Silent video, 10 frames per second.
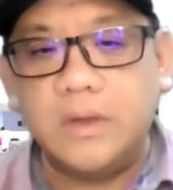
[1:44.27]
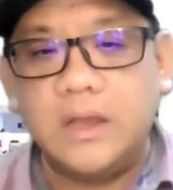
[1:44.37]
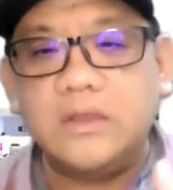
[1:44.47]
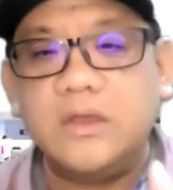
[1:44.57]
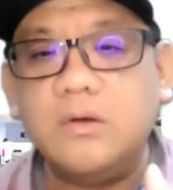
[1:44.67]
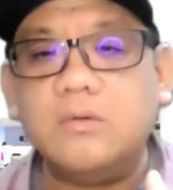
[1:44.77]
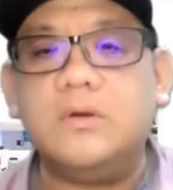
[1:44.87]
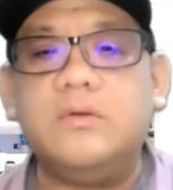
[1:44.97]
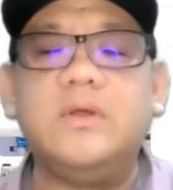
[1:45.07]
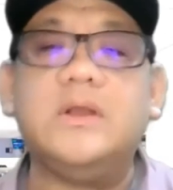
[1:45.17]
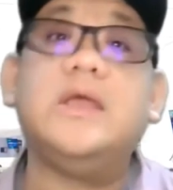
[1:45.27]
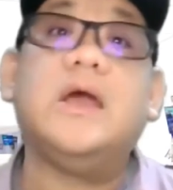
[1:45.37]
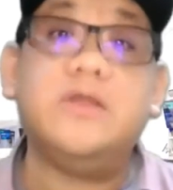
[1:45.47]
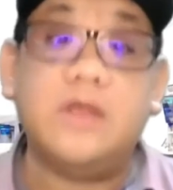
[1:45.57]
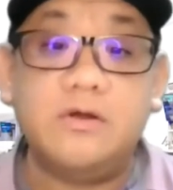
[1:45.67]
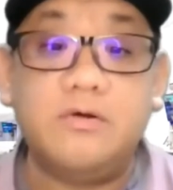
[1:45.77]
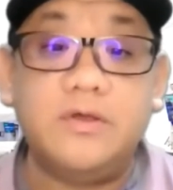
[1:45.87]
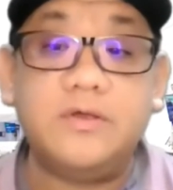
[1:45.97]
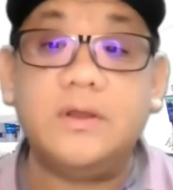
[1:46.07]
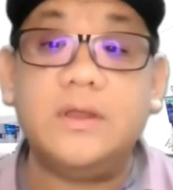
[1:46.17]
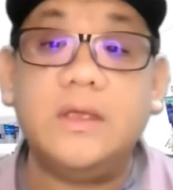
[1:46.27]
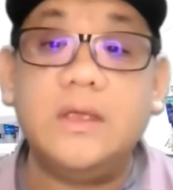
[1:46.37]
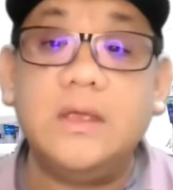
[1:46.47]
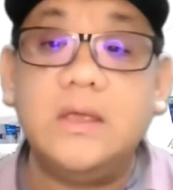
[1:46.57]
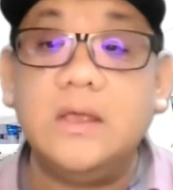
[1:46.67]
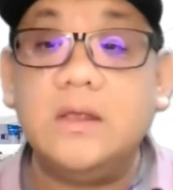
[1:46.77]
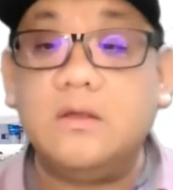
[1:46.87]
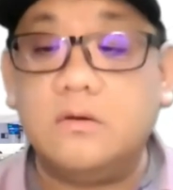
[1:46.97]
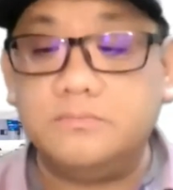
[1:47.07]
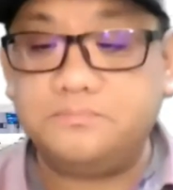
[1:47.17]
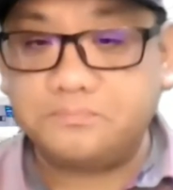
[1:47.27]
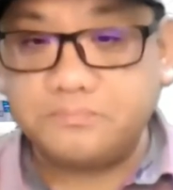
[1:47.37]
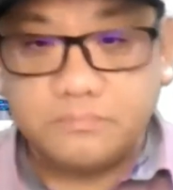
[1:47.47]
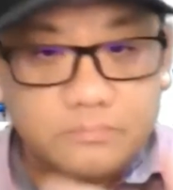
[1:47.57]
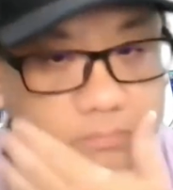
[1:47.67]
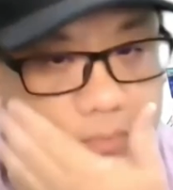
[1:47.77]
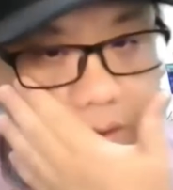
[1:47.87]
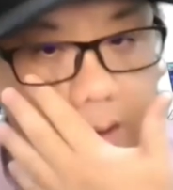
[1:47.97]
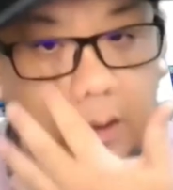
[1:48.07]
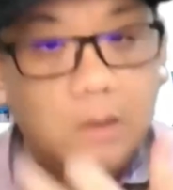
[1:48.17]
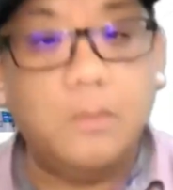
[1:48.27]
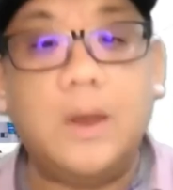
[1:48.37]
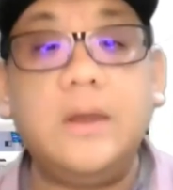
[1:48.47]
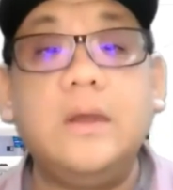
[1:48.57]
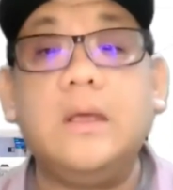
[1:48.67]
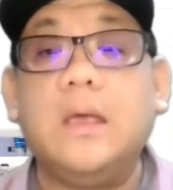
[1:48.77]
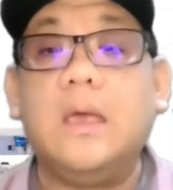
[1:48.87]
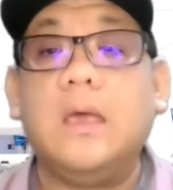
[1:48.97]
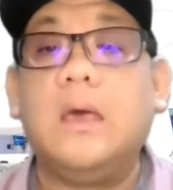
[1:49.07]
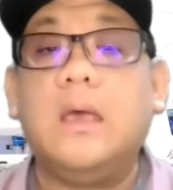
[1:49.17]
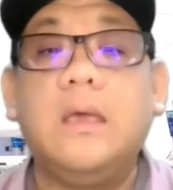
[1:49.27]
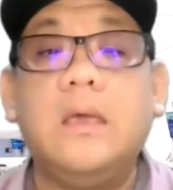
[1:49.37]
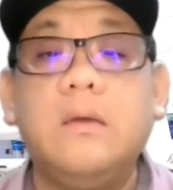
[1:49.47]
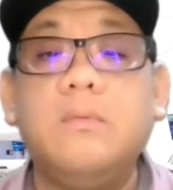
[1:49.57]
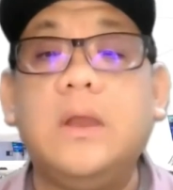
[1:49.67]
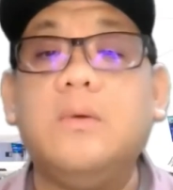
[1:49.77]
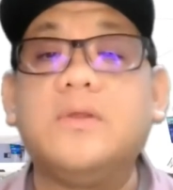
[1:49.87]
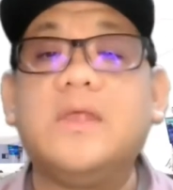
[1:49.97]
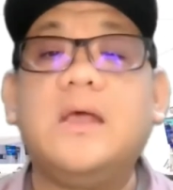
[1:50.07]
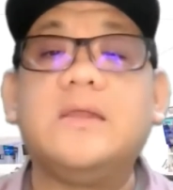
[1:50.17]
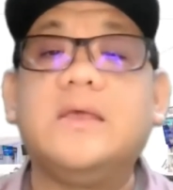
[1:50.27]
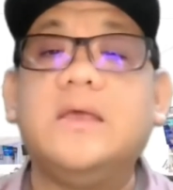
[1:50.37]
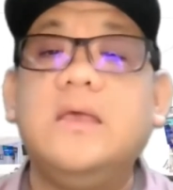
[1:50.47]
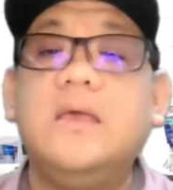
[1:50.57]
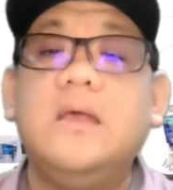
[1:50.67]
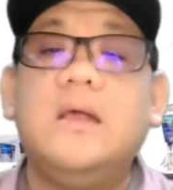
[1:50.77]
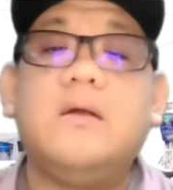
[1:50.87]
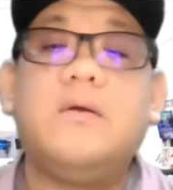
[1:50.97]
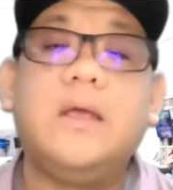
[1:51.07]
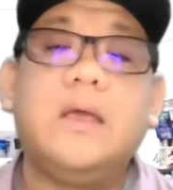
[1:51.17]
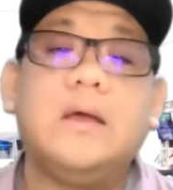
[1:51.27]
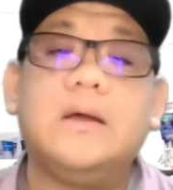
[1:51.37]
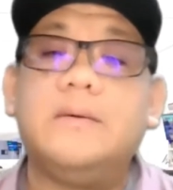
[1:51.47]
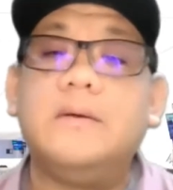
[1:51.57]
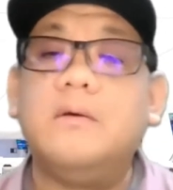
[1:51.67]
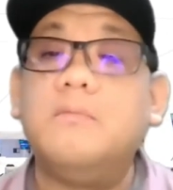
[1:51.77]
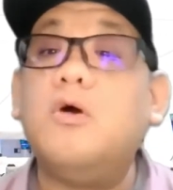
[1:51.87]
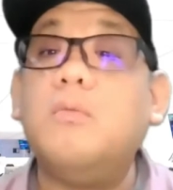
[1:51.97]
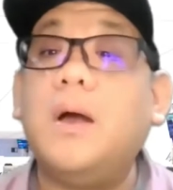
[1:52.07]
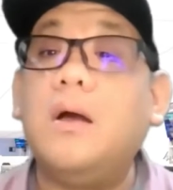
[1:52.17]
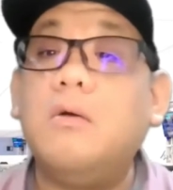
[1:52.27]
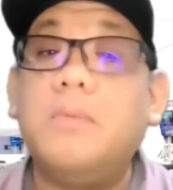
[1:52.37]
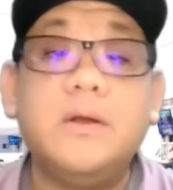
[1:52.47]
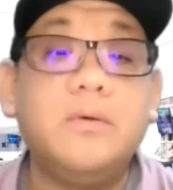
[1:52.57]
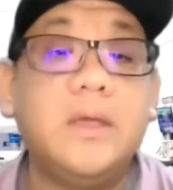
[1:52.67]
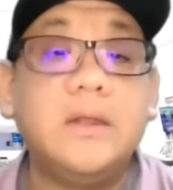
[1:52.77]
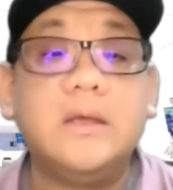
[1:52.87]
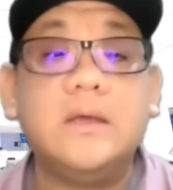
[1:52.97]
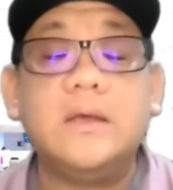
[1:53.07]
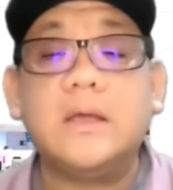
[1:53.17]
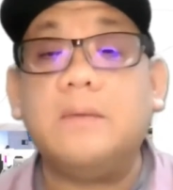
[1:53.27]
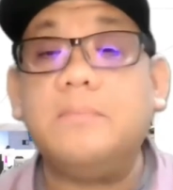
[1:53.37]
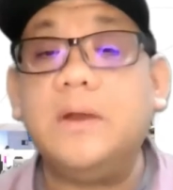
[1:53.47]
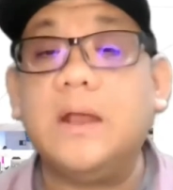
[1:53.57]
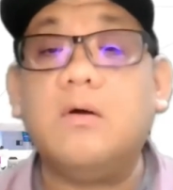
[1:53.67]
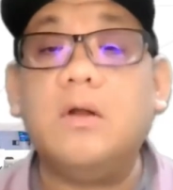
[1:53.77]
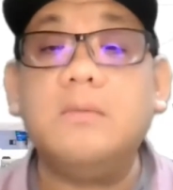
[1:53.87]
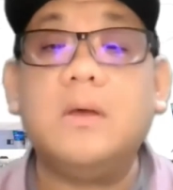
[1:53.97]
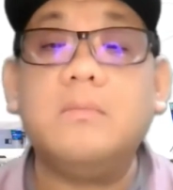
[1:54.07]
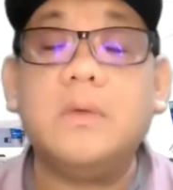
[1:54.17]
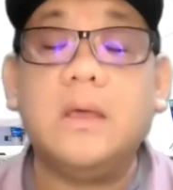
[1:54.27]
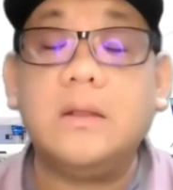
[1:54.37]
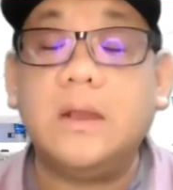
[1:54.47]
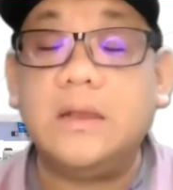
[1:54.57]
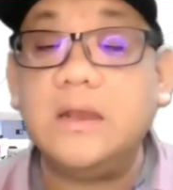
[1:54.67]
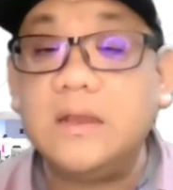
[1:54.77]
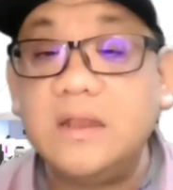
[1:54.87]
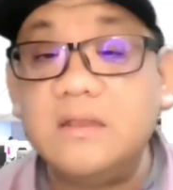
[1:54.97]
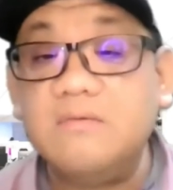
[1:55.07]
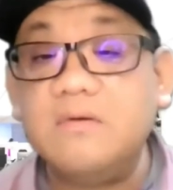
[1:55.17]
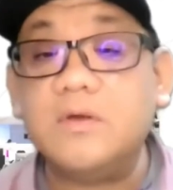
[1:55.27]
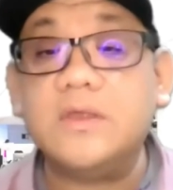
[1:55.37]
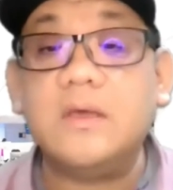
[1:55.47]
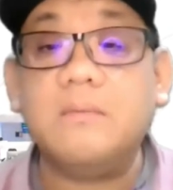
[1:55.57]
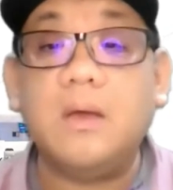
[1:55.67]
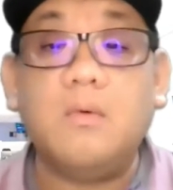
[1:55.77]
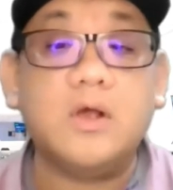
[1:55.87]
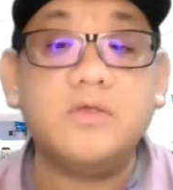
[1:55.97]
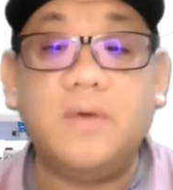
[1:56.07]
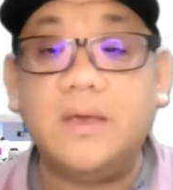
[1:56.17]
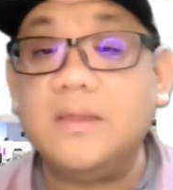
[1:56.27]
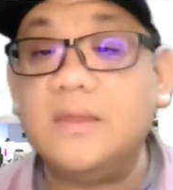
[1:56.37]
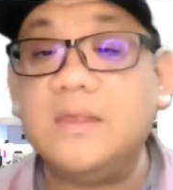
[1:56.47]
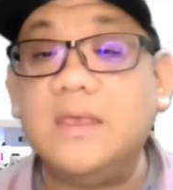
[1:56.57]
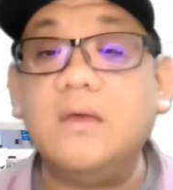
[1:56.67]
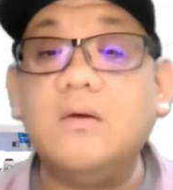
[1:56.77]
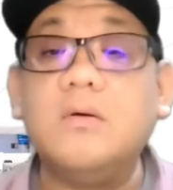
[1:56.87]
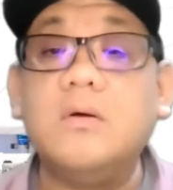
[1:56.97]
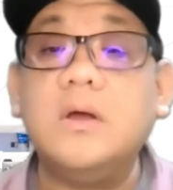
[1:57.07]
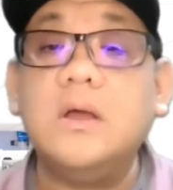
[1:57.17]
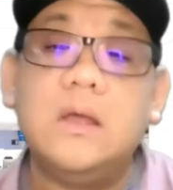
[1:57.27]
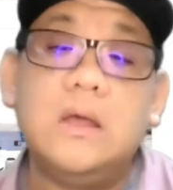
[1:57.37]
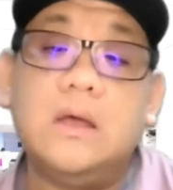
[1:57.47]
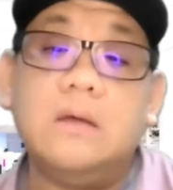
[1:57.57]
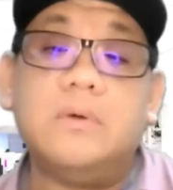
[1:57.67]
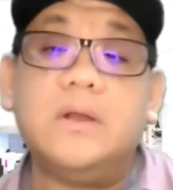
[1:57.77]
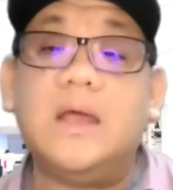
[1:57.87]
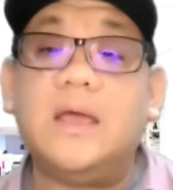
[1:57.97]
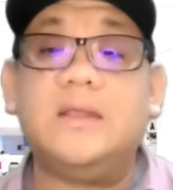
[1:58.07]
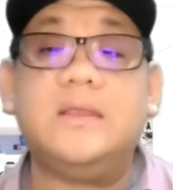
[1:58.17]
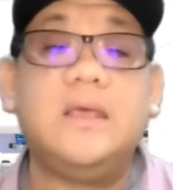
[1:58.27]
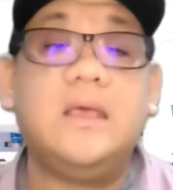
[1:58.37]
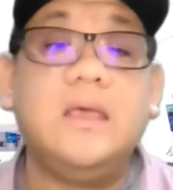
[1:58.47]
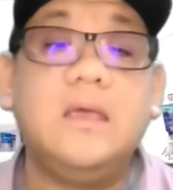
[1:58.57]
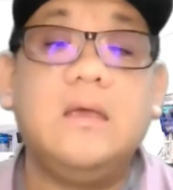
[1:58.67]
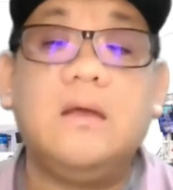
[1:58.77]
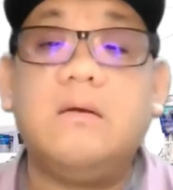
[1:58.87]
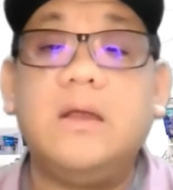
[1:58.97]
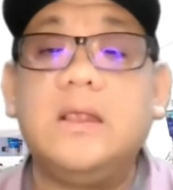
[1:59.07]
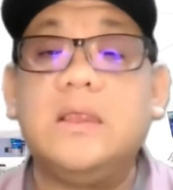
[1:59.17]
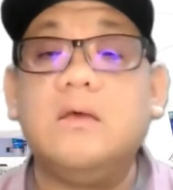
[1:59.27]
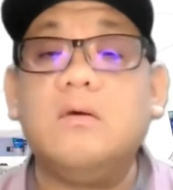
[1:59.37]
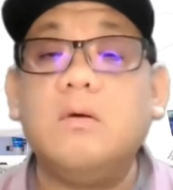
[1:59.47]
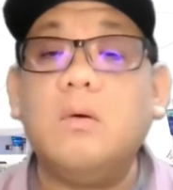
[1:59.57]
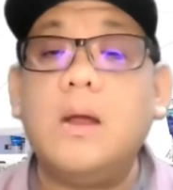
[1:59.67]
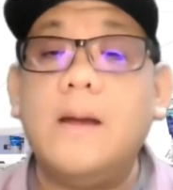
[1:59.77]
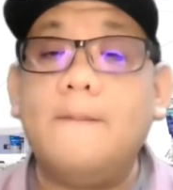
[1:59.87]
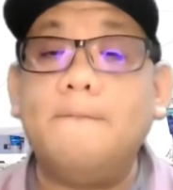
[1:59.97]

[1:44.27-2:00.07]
in tune with the younger generation. So when he was asked, all right, by the way, the company that called him up, that did the interview was by Volkswagen CEO Herbert Diess. All right, so